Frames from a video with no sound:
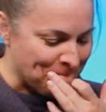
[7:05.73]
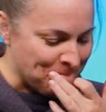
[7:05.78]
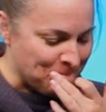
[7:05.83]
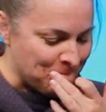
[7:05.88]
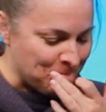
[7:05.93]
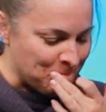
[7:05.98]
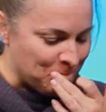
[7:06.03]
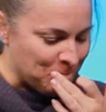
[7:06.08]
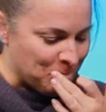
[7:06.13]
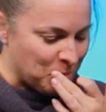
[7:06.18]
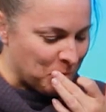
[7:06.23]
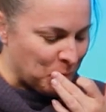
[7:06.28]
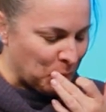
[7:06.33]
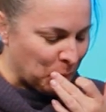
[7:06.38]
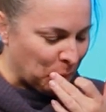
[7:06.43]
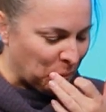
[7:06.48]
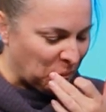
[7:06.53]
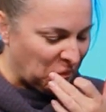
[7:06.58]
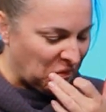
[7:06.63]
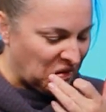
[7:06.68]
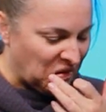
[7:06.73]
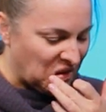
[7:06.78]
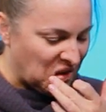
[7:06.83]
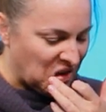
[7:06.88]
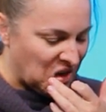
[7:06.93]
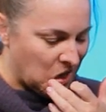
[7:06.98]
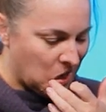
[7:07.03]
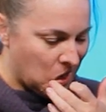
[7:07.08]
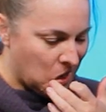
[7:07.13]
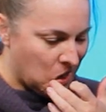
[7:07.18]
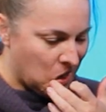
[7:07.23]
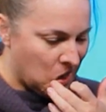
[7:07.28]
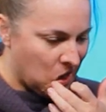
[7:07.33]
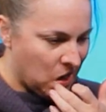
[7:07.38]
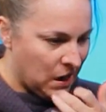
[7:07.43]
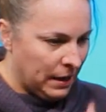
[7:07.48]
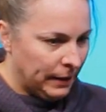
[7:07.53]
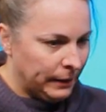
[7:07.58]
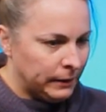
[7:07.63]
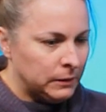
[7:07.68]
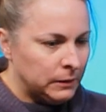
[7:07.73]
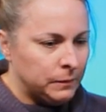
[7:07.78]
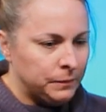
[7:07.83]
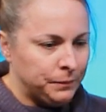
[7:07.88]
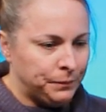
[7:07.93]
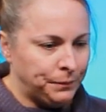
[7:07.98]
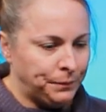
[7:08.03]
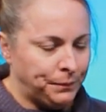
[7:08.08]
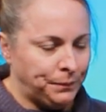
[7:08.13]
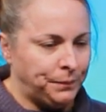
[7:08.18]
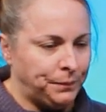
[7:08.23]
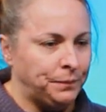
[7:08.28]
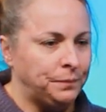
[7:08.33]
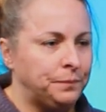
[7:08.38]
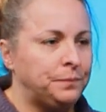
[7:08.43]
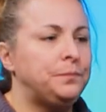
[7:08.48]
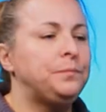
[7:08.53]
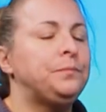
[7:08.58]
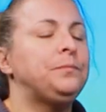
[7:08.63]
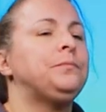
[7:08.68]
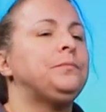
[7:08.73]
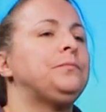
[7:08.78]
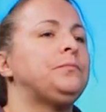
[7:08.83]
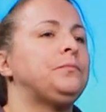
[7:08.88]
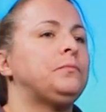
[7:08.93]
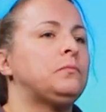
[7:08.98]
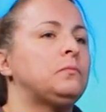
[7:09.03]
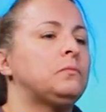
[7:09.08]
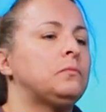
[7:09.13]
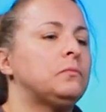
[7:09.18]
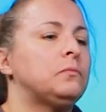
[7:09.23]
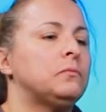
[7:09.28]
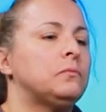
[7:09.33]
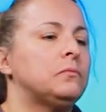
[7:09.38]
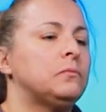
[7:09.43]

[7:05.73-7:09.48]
This person isn't speaking.